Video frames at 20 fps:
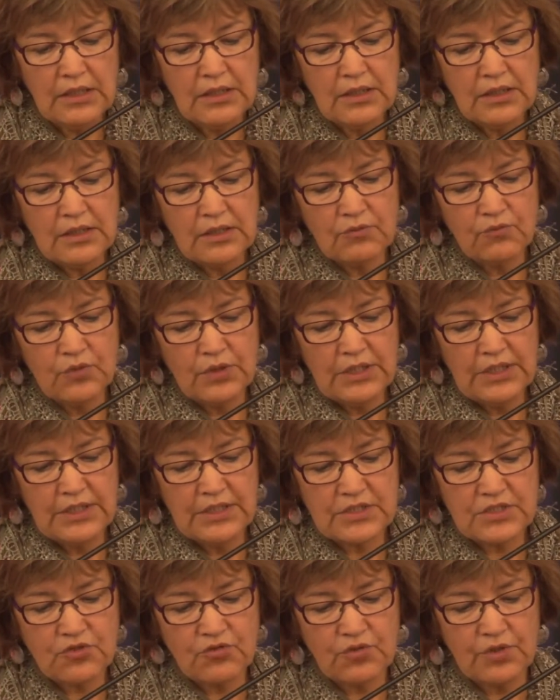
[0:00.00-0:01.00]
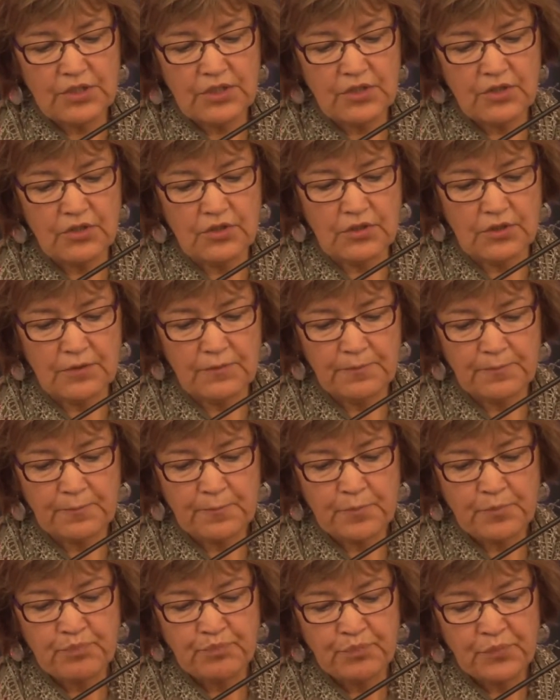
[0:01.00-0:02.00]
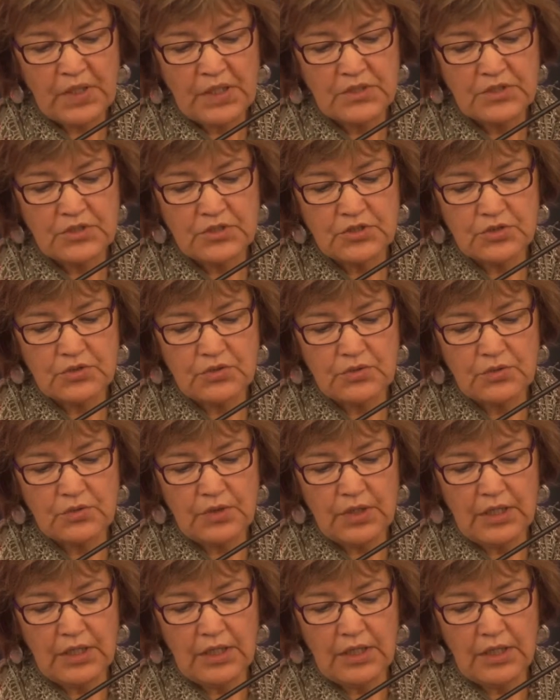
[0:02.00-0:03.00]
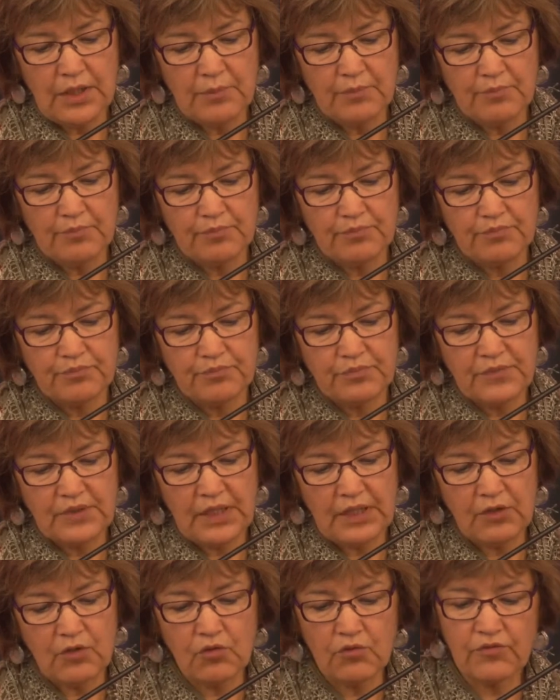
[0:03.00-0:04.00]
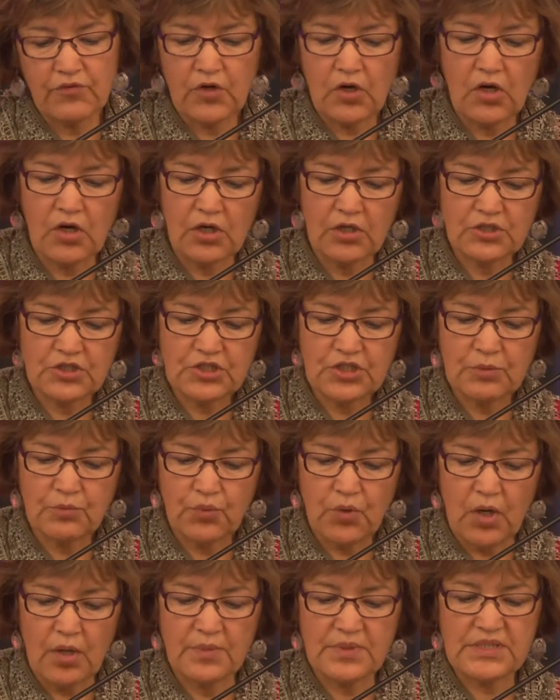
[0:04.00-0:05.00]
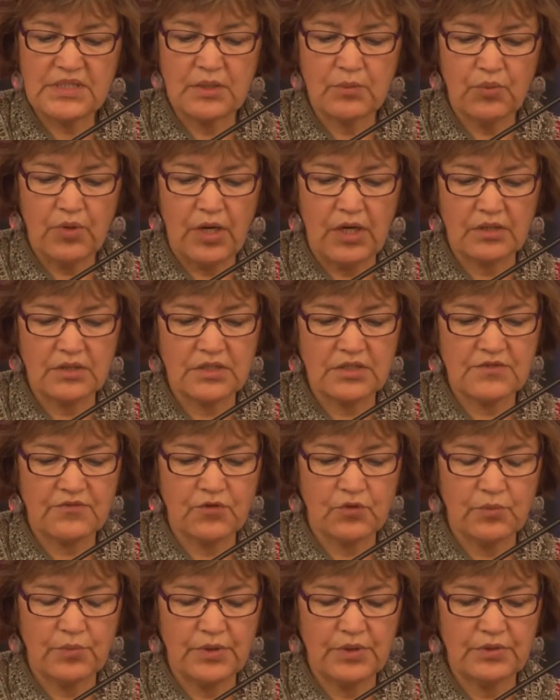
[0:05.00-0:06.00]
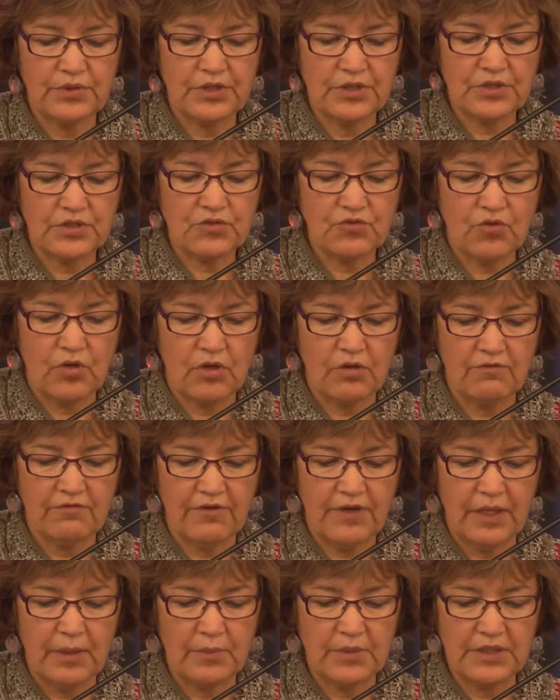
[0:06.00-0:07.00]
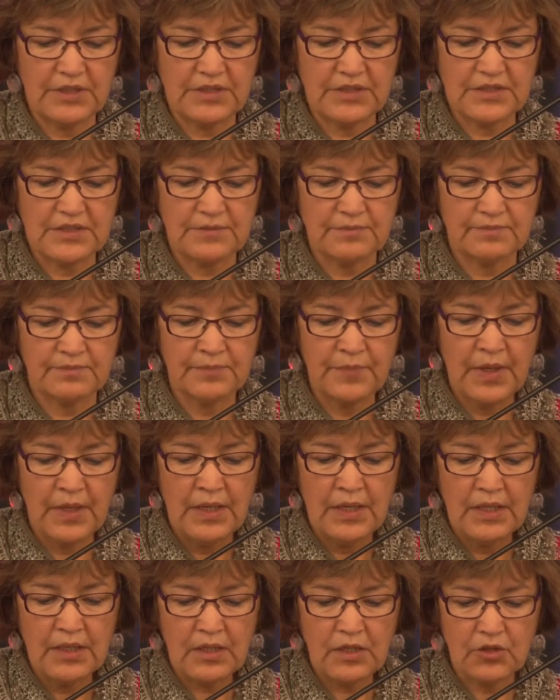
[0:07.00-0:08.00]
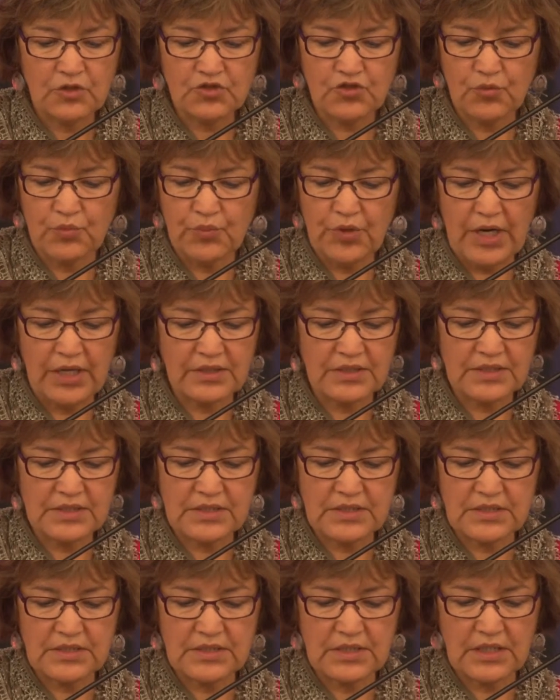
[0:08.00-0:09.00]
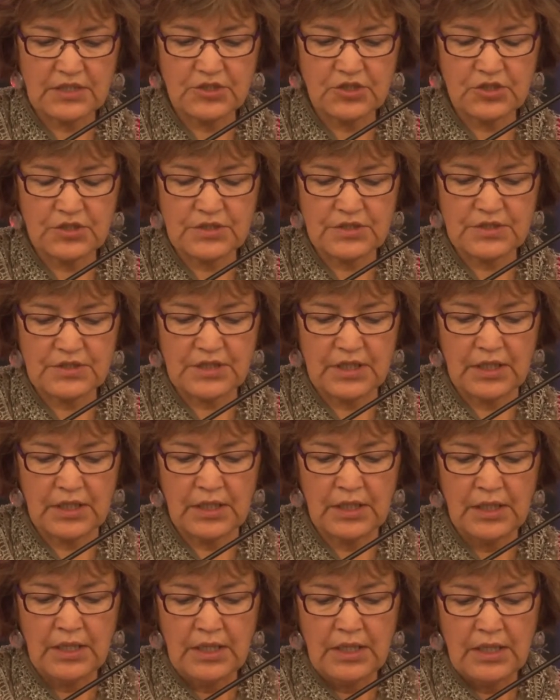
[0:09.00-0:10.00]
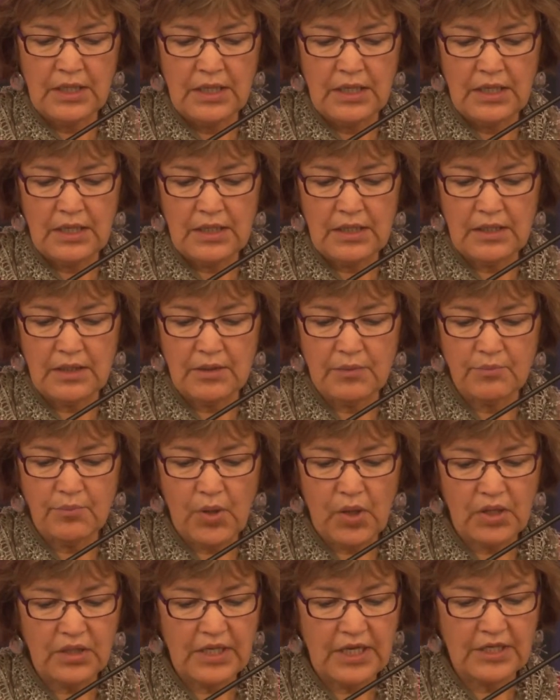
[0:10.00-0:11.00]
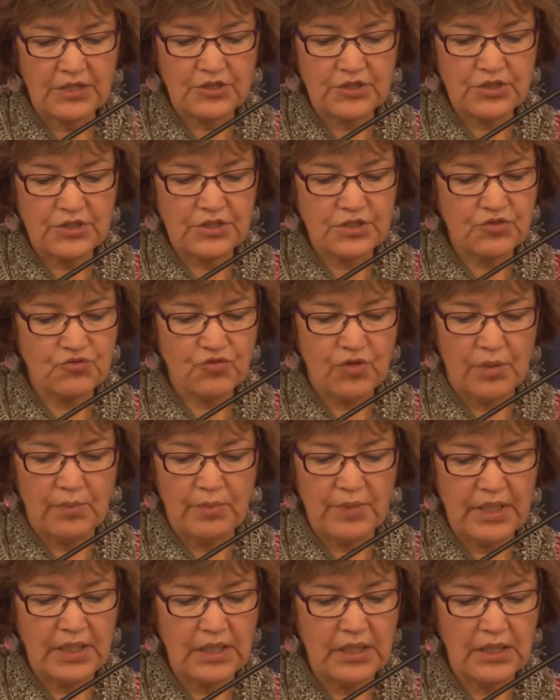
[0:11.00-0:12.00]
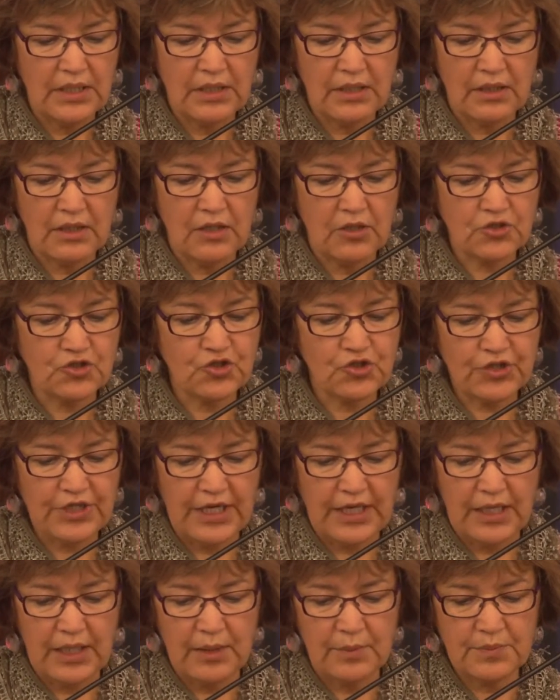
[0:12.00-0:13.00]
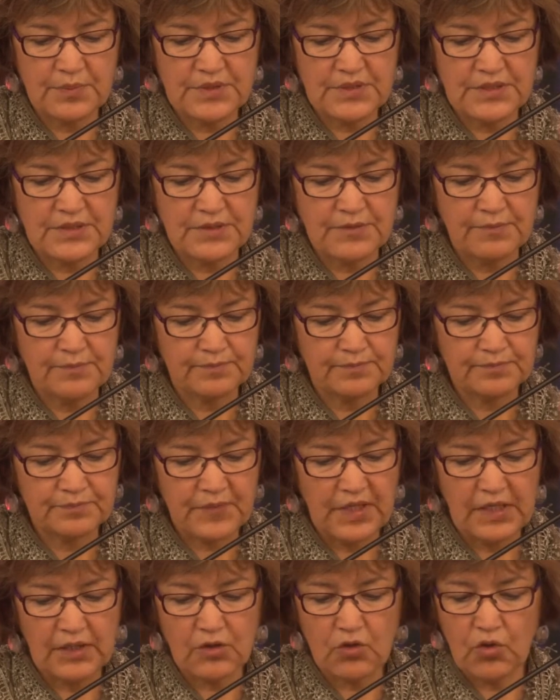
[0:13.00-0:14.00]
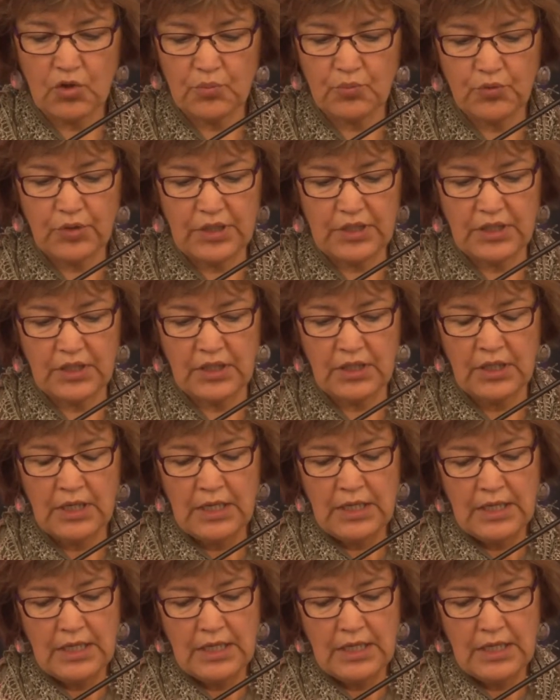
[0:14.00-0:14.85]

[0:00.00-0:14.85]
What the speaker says: it really is critical to an overarching promising practice for building strong families. Cultural practices such as potlatches, drum making, culture camps, incorporating